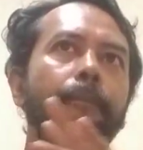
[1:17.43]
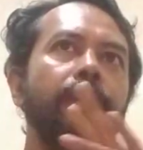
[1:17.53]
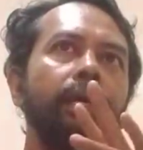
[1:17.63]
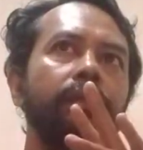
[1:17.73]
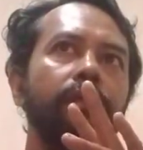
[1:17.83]

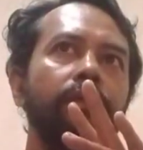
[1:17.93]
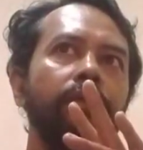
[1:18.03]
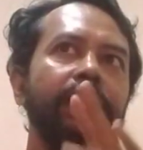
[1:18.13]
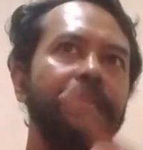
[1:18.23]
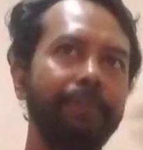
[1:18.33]
but
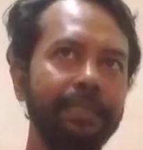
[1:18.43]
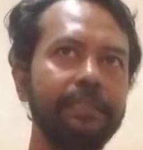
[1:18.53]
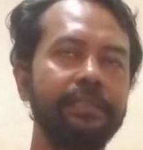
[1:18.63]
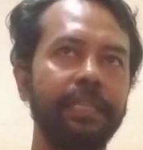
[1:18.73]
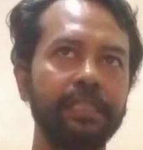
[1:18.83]
in a
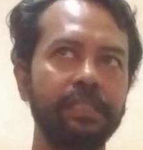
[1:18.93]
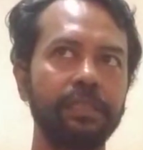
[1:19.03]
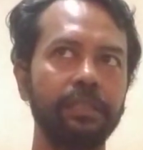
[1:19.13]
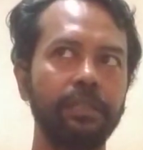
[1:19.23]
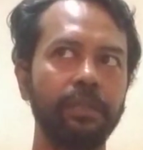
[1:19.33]
batin
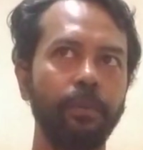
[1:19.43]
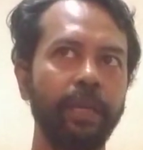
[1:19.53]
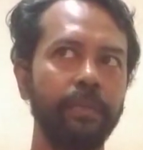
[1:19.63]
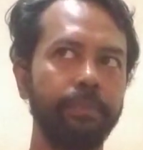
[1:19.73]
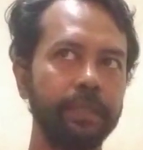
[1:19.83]
sense,
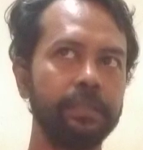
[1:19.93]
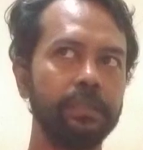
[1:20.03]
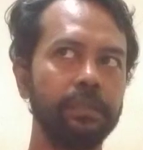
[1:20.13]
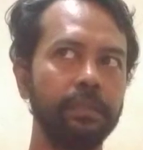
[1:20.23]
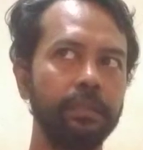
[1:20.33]
when a
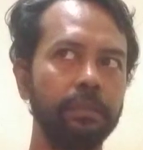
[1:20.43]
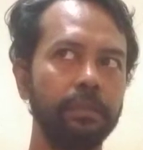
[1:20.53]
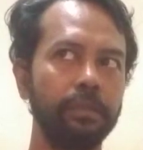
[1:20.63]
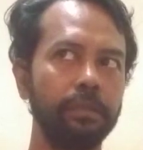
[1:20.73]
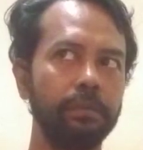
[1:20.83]

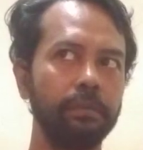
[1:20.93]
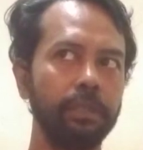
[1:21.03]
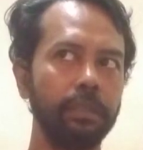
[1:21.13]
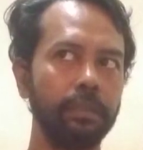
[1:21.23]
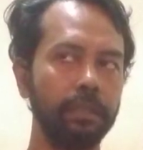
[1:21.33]
person
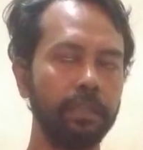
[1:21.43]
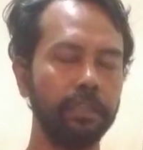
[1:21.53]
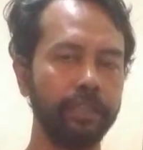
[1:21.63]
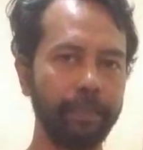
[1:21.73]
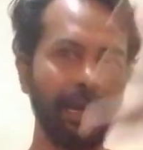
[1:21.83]

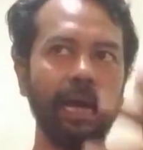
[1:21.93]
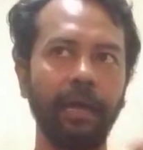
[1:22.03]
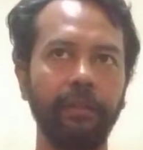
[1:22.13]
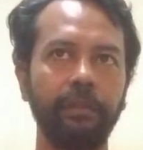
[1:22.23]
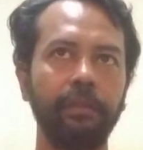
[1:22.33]
learn that
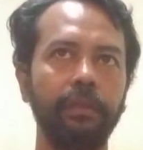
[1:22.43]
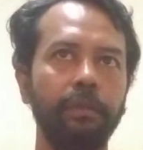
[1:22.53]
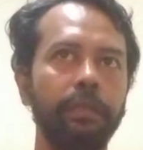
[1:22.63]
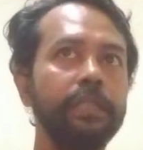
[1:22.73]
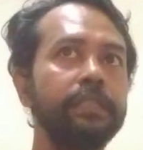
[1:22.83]
path,
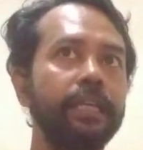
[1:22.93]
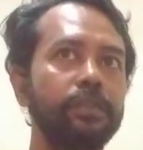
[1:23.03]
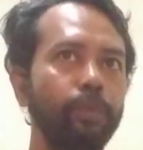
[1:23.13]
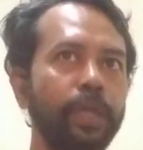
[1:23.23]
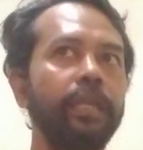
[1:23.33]
he
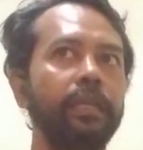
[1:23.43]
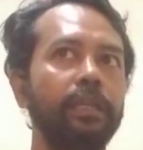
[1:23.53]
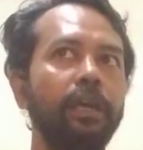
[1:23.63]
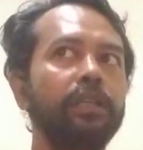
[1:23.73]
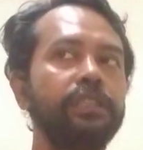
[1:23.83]
takes
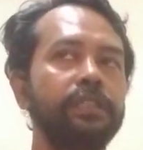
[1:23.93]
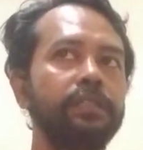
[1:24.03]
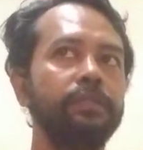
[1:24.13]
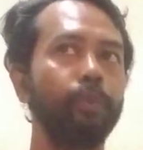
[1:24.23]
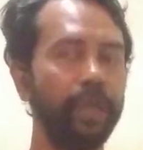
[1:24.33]
wind, not
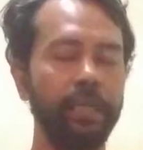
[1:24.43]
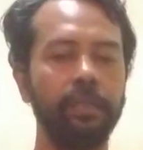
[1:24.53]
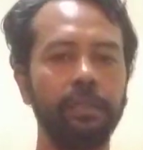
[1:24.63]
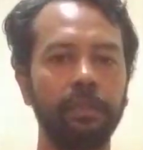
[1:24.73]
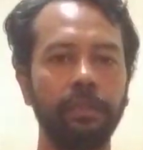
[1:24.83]
just wind.
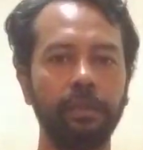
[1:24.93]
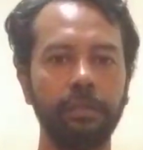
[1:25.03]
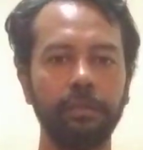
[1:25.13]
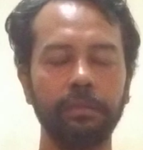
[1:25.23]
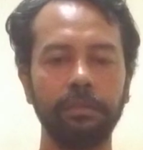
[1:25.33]

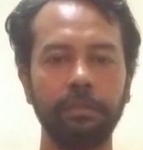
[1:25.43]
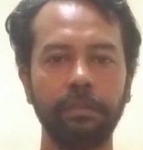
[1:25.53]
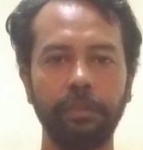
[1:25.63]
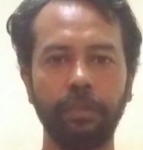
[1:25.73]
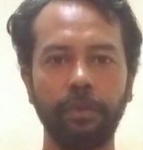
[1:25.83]

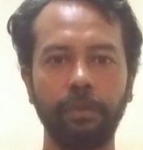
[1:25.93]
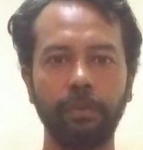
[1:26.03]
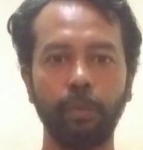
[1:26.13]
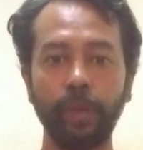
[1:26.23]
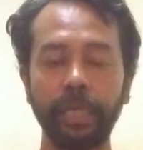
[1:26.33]
you know
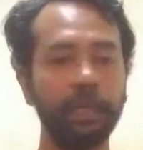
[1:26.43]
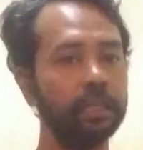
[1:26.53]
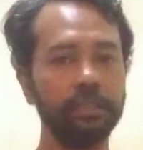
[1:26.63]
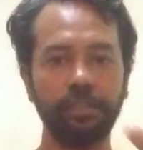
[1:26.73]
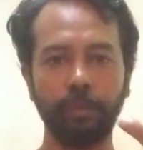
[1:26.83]
Wind are
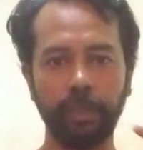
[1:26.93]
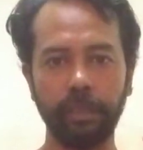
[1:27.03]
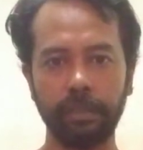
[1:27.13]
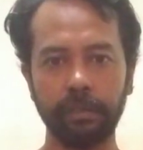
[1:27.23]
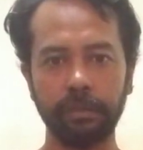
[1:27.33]
not just wind.
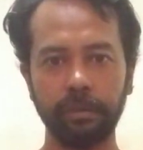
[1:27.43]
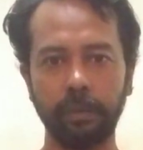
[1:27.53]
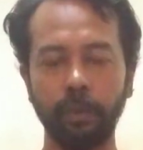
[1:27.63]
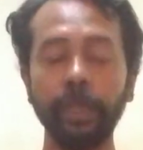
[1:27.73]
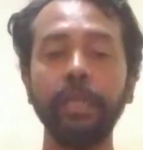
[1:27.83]

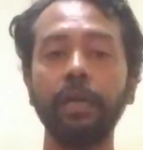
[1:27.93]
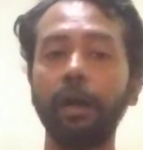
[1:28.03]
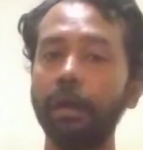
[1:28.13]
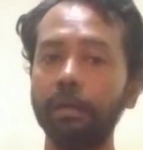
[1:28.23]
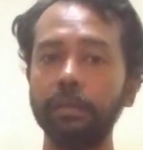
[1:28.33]
Wind
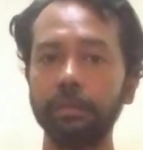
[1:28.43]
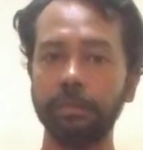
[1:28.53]
are